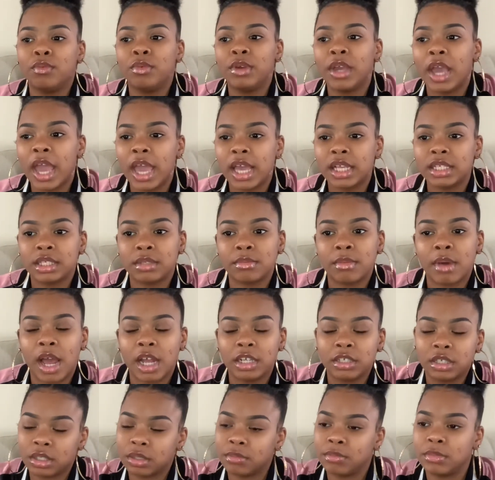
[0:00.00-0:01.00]
We ate some
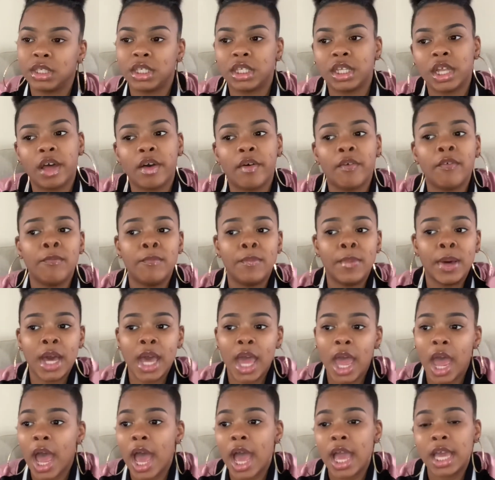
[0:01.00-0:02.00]
ice cream and stuff,
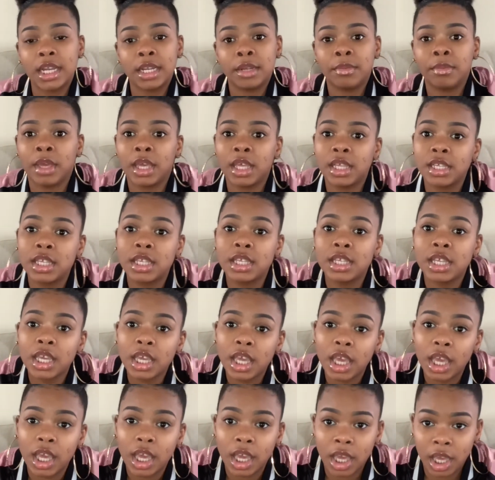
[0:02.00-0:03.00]
but I ended up getting sick
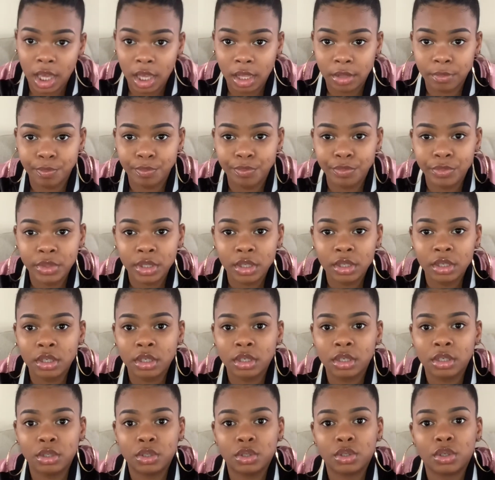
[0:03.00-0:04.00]
again.
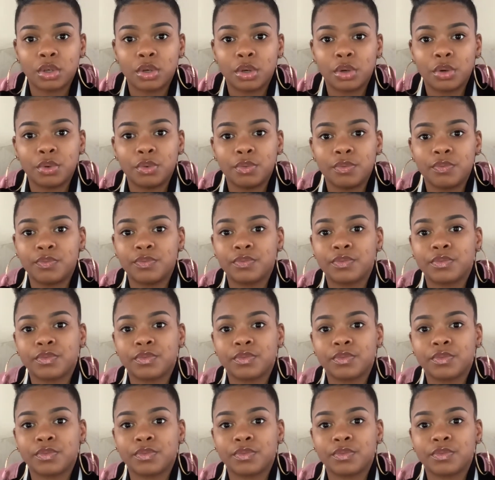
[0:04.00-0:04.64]
So